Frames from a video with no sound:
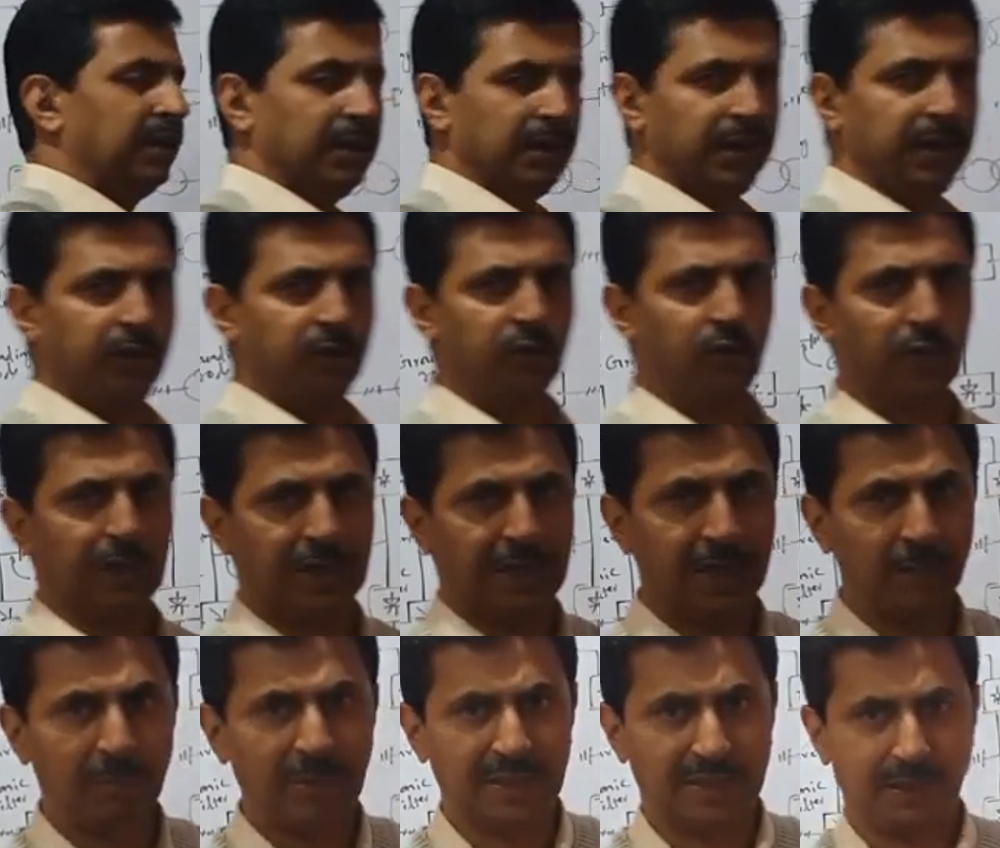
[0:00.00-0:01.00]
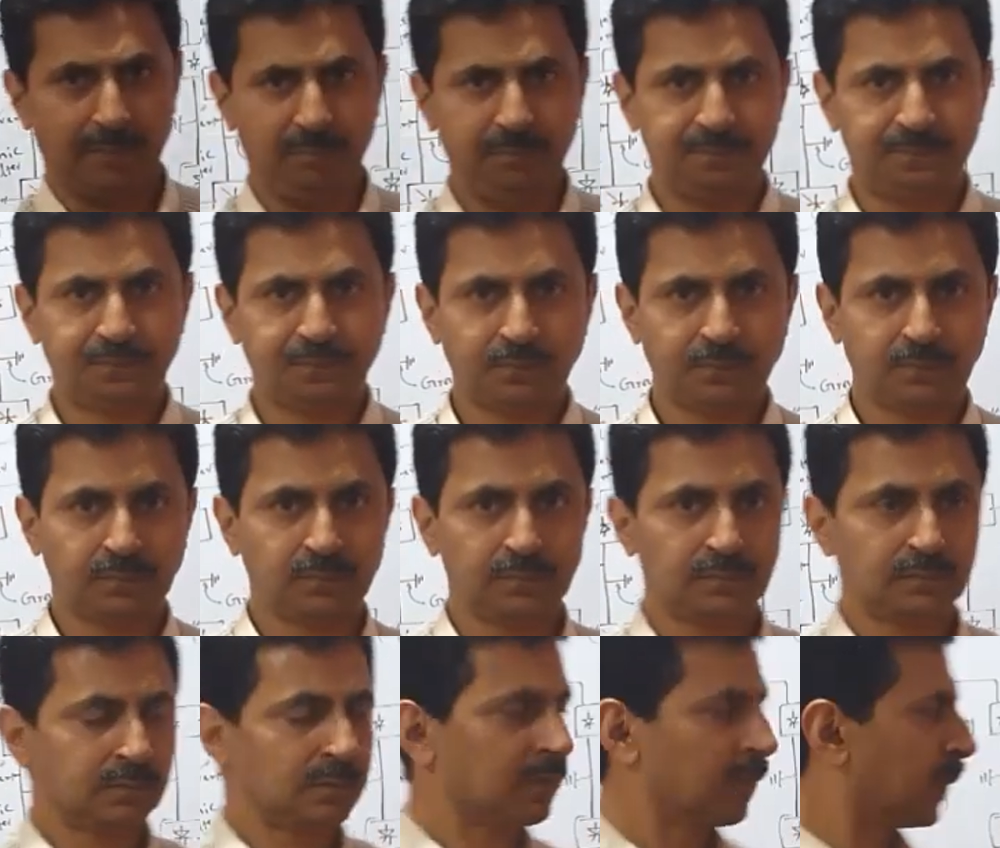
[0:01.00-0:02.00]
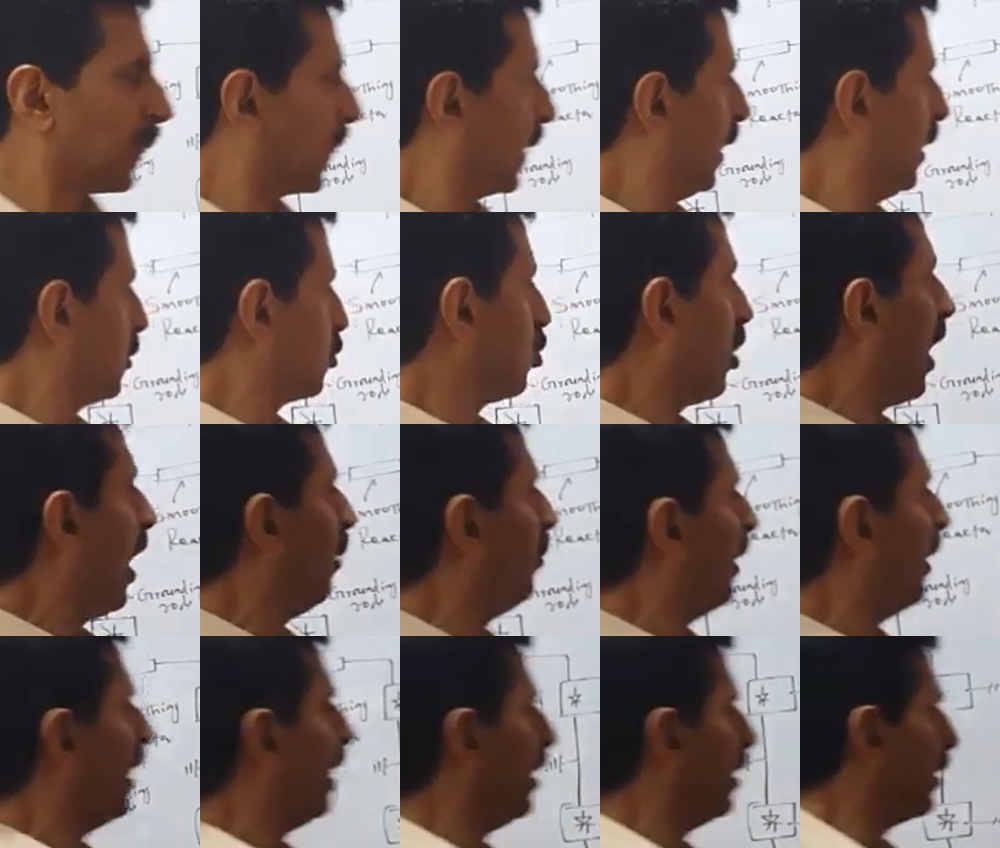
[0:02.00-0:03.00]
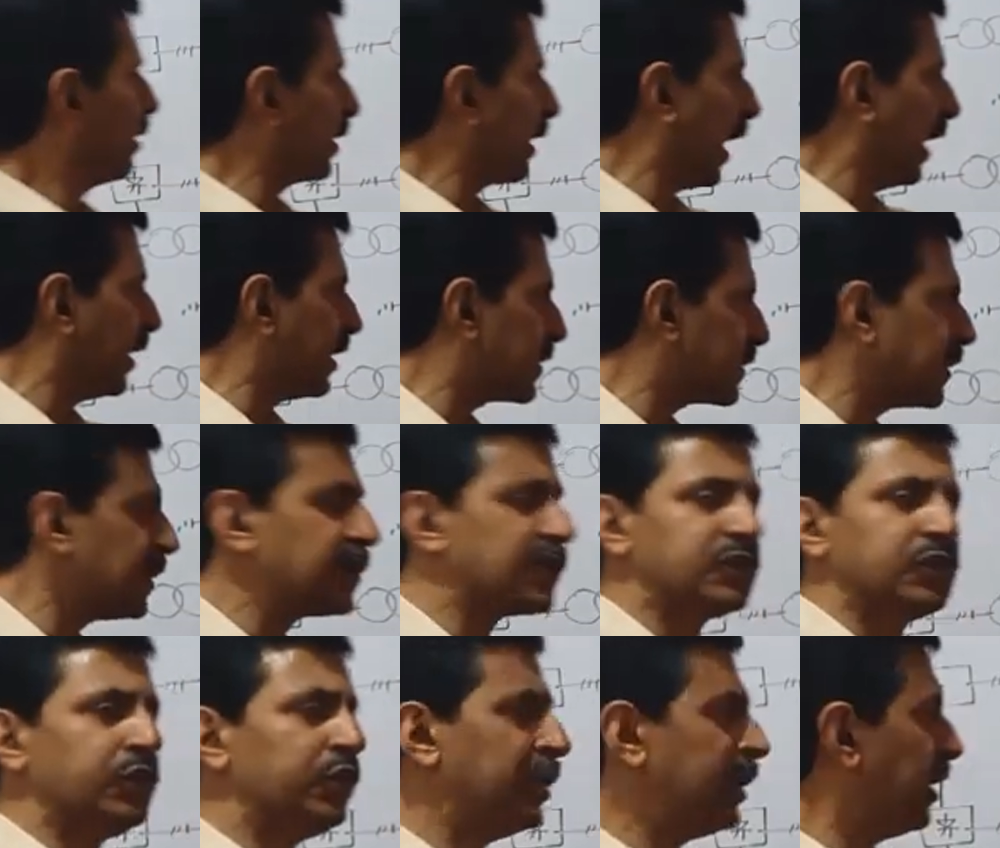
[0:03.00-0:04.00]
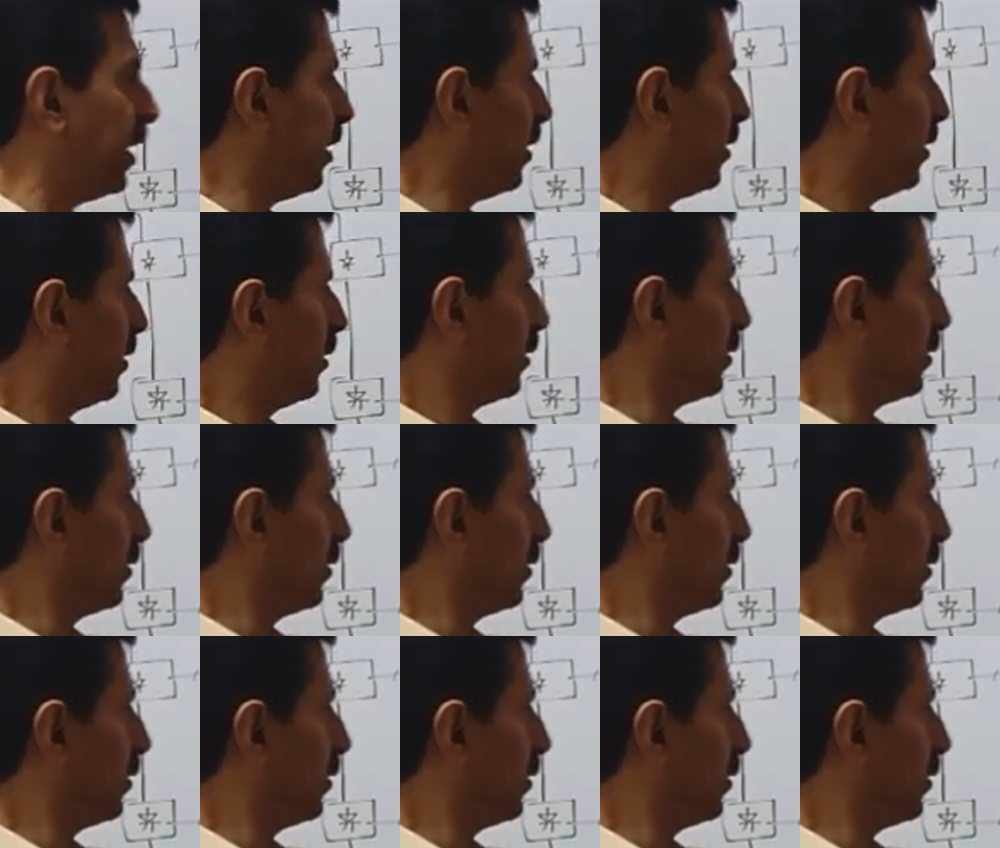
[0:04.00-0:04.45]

label them. So how many thyristors do you need?